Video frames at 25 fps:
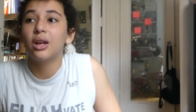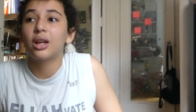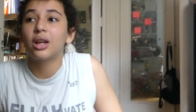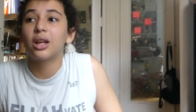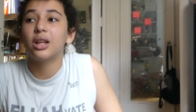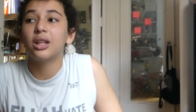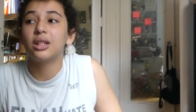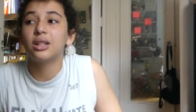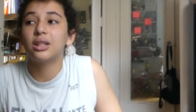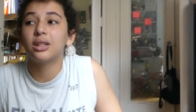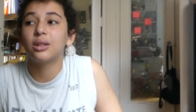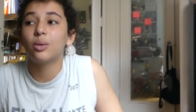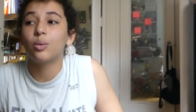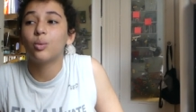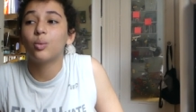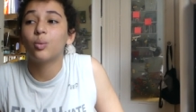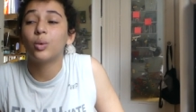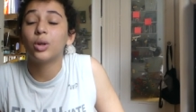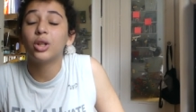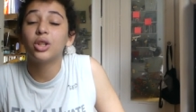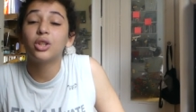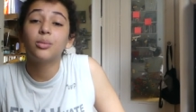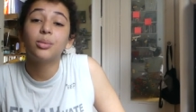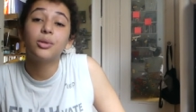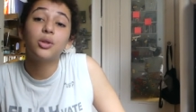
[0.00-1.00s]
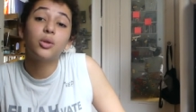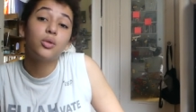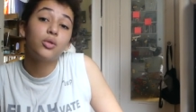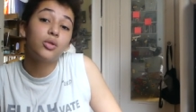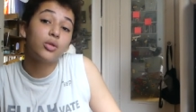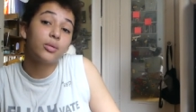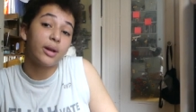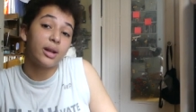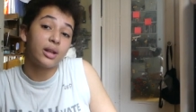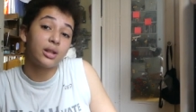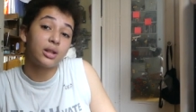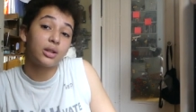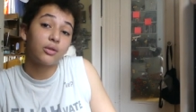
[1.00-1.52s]
Because once you've been doing
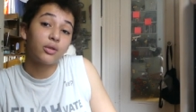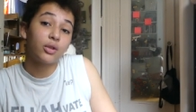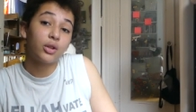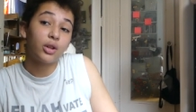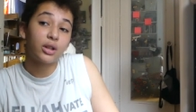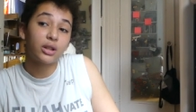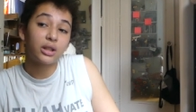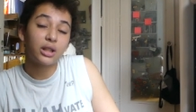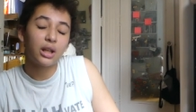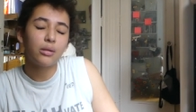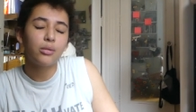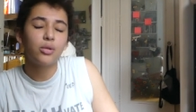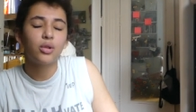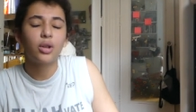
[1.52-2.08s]
gymnastics for a long time,